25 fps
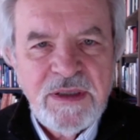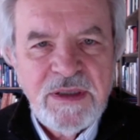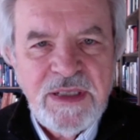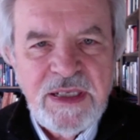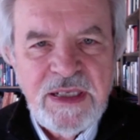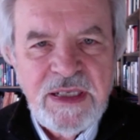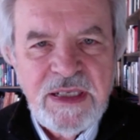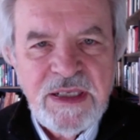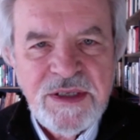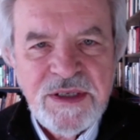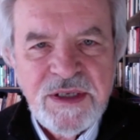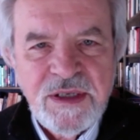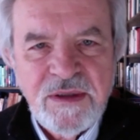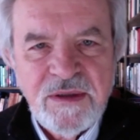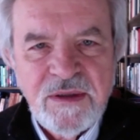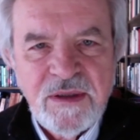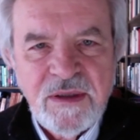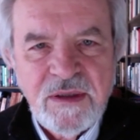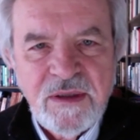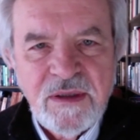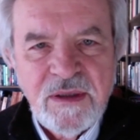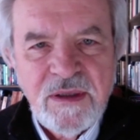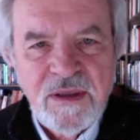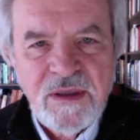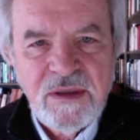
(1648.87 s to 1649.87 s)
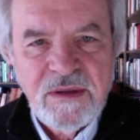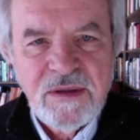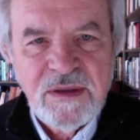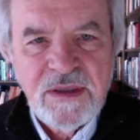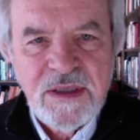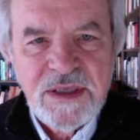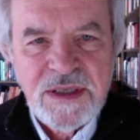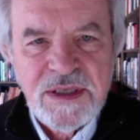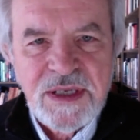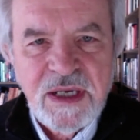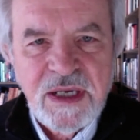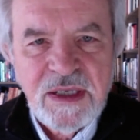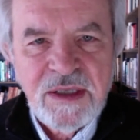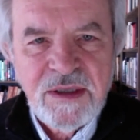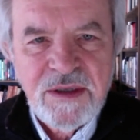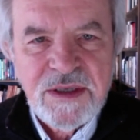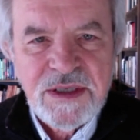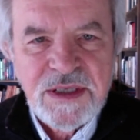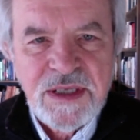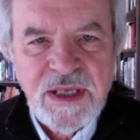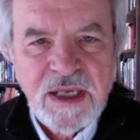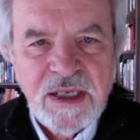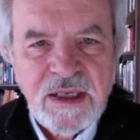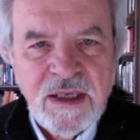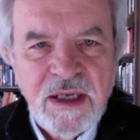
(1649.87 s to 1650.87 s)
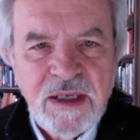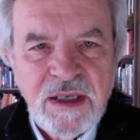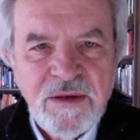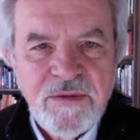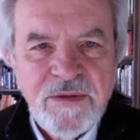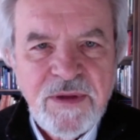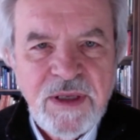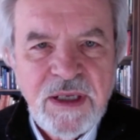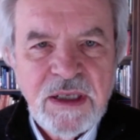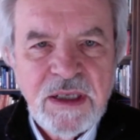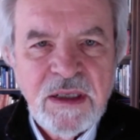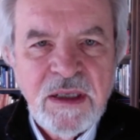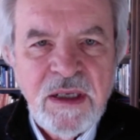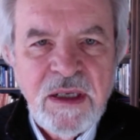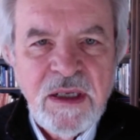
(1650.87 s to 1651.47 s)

needs and desires, that kind of thing.